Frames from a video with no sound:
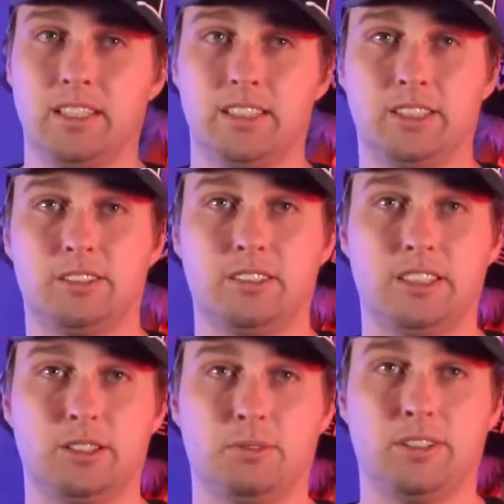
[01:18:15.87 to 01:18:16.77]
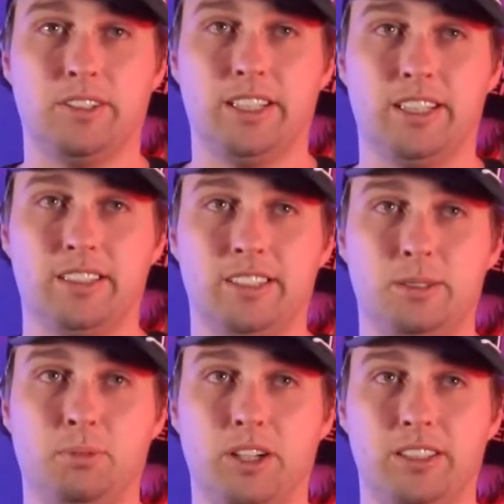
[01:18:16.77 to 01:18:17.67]
This one over here.
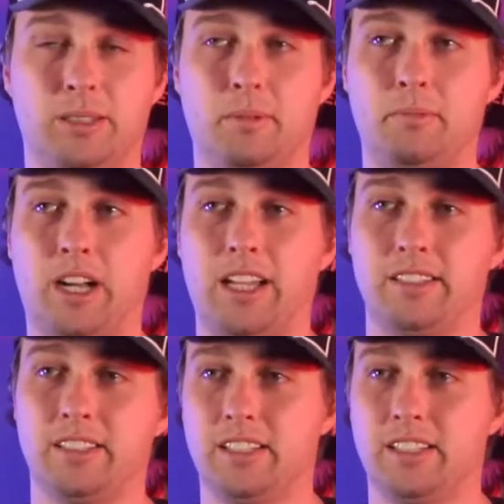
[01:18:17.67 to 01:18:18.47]
This boy is Lemon Brat.